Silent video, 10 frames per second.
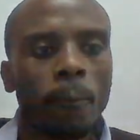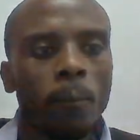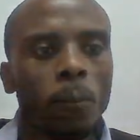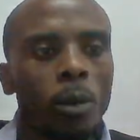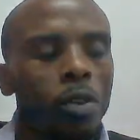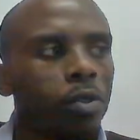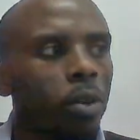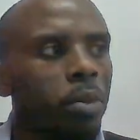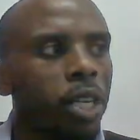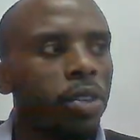from here you
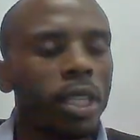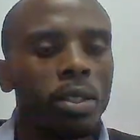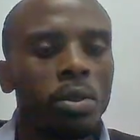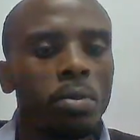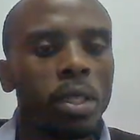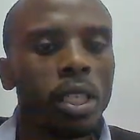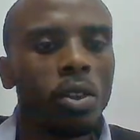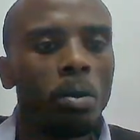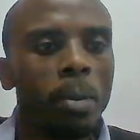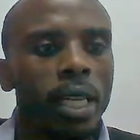can do many
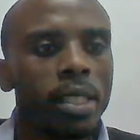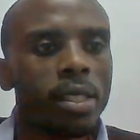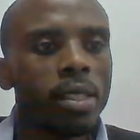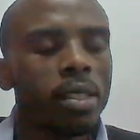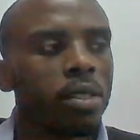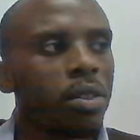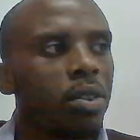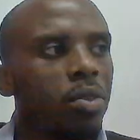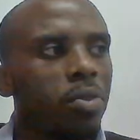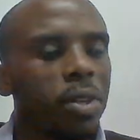commands.
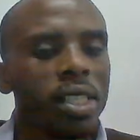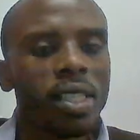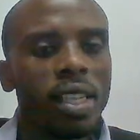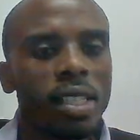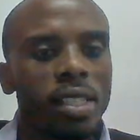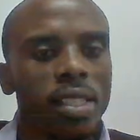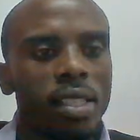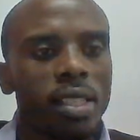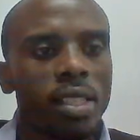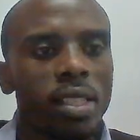For instance,
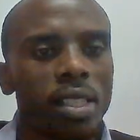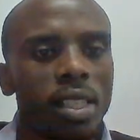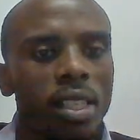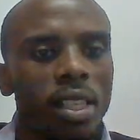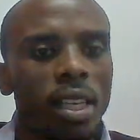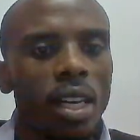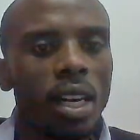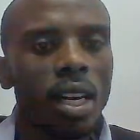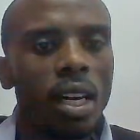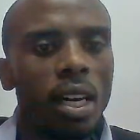
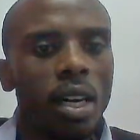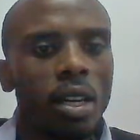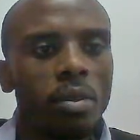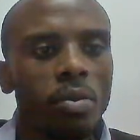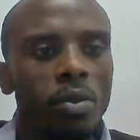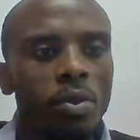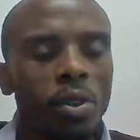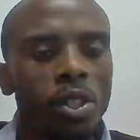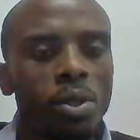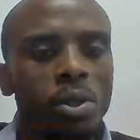for you
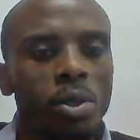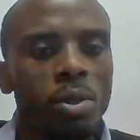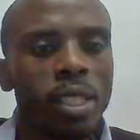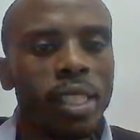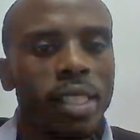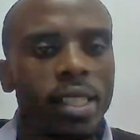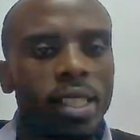to list